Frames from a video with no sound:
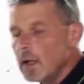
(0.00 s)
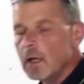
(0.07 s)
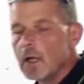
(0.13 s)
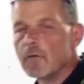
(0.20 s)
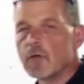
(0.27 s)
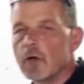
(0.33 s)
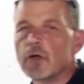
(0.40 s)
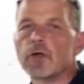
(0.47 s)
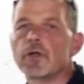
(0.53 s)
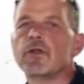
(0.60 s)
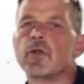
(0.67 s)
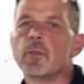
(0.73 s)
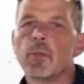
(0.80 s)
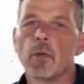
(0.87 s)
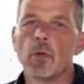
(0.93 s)
I've got good
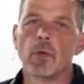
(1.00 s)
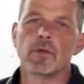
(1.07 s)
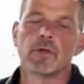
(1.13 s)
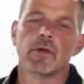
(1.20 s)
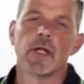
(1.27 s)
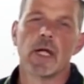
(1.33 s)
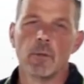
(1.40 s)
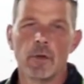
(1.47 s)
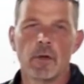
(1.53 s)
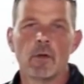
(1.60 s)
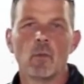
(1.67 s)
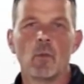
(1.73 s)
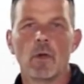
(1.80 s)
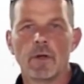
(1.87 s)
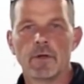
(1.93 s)
support, so now we can
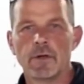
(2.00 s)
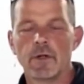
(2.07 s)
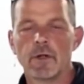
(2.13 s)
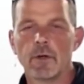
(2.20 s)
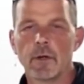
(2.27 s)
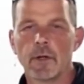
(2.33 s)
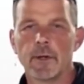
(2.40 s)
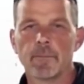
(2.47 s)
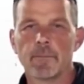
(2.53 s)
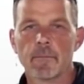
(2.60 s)
work securely.